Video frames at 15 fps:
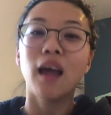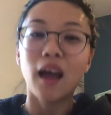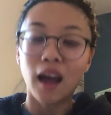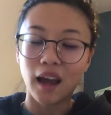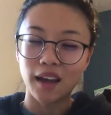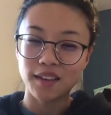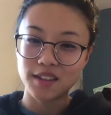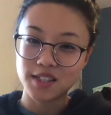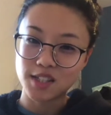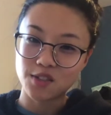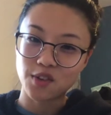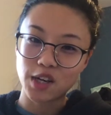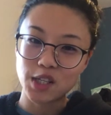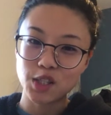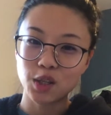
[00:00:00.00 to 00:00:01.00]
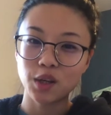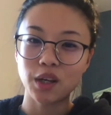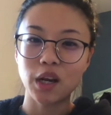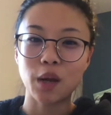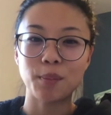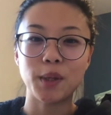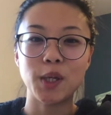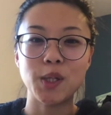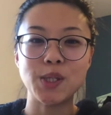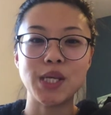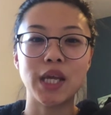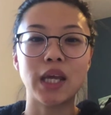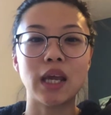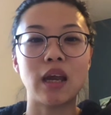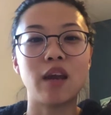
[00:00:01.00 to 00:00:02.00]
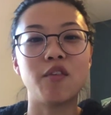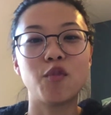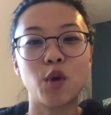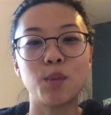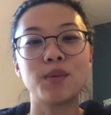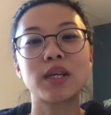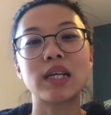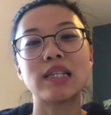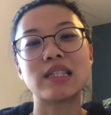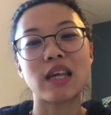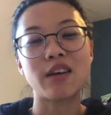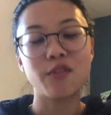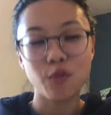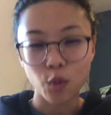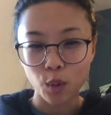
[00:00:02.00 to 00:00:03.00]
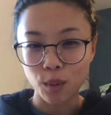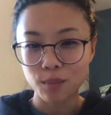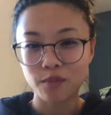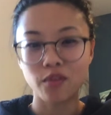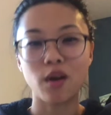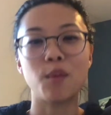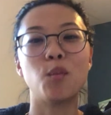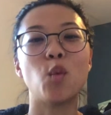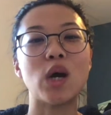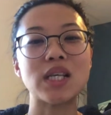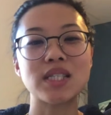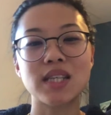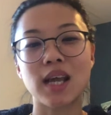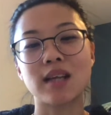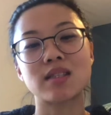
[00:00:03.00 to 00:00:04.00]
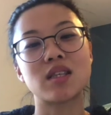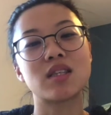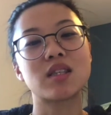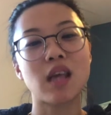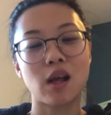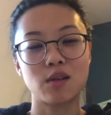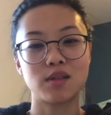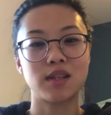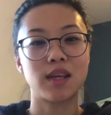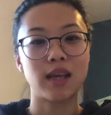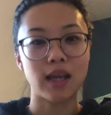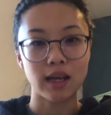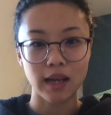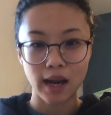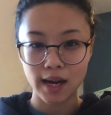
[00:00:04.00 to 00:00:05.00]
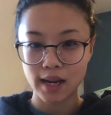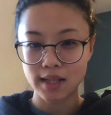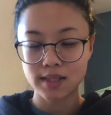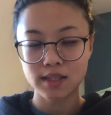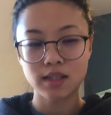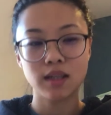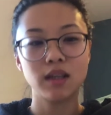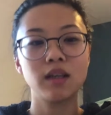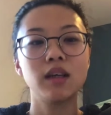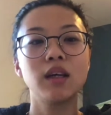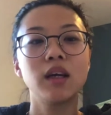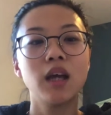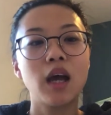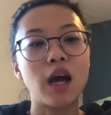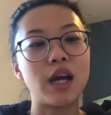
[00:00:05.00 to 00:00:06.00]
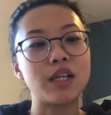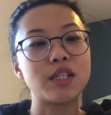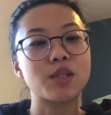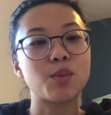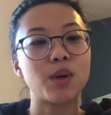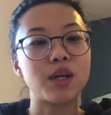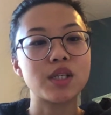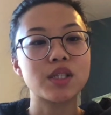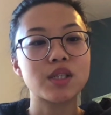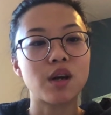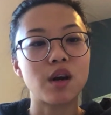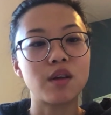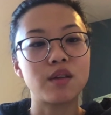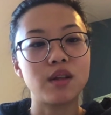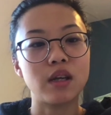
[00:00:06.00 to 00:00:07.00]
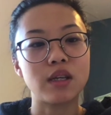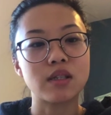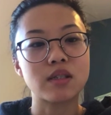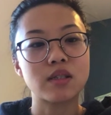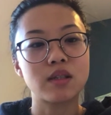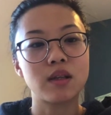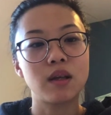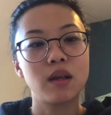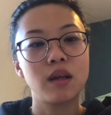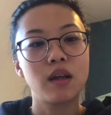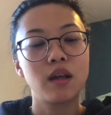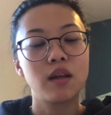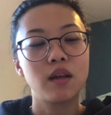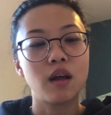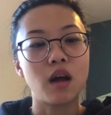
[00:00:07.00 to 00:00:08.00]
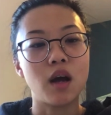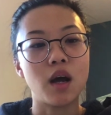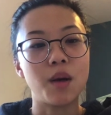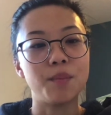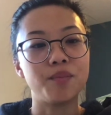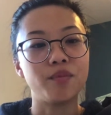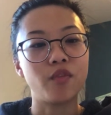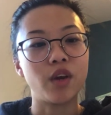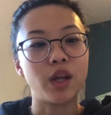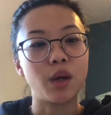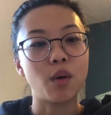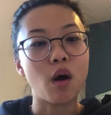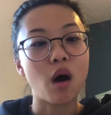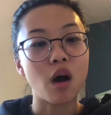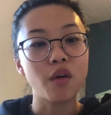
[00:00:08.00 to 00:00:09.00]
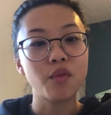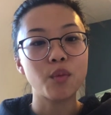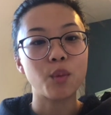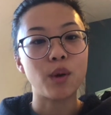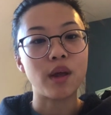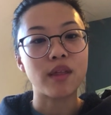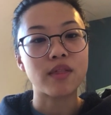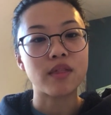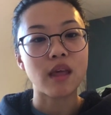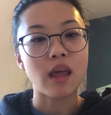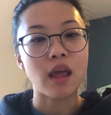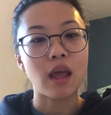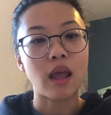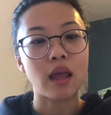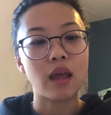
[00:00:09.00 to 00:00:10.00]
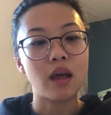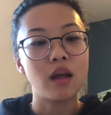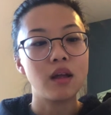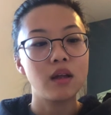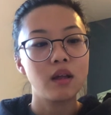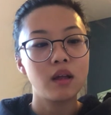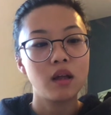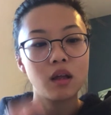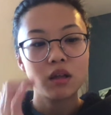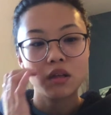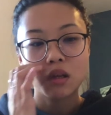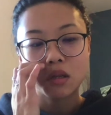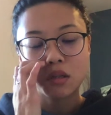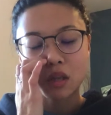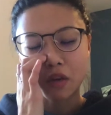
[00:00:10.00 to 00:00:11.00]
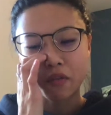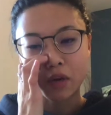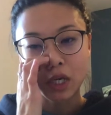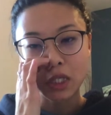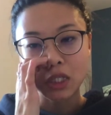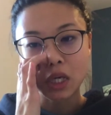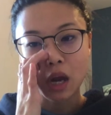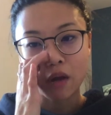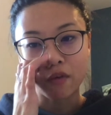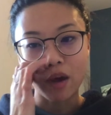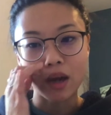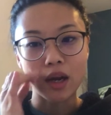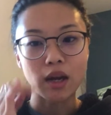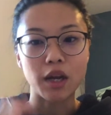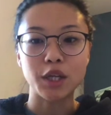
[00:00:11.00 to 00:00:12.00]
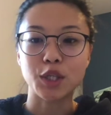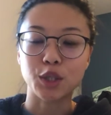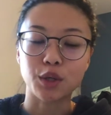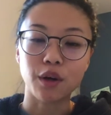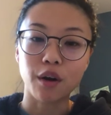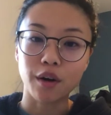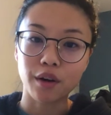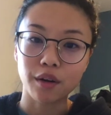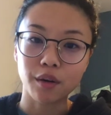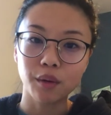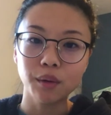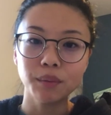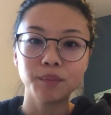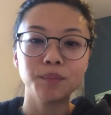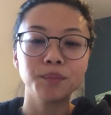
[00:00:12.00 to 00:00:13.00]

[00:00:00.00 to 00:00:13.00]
Hi, this is Rachel, and I'll be using an informed consent form from West Texas Counseling and Guidance. I just want to start this video off with a definition I read in a journal article